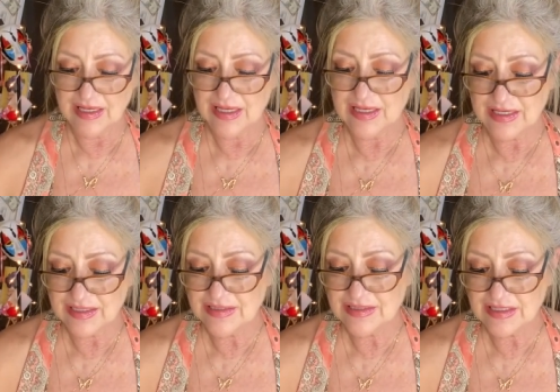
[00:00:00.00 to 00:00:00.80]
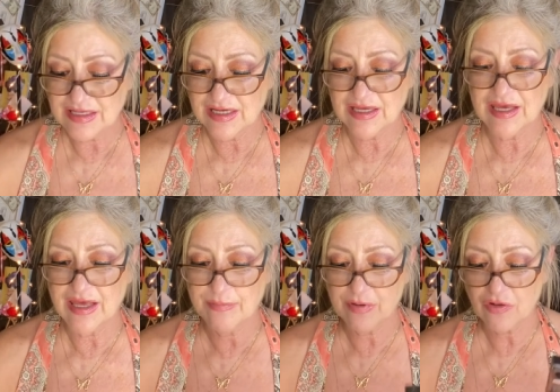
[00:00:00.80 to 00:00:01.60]
And it
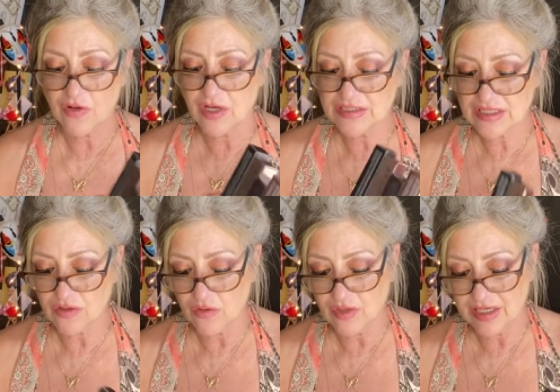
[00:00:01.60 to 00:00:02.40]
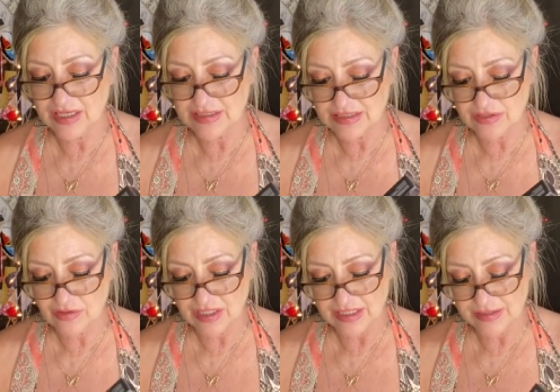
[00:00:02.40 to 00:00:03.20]
came across on
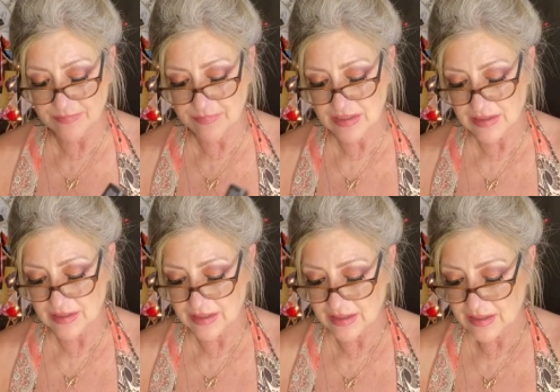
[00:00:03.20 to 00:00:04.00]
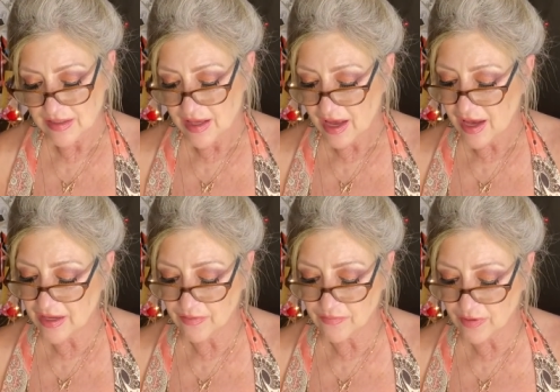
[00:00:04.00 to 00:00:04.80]
Instagram. I don't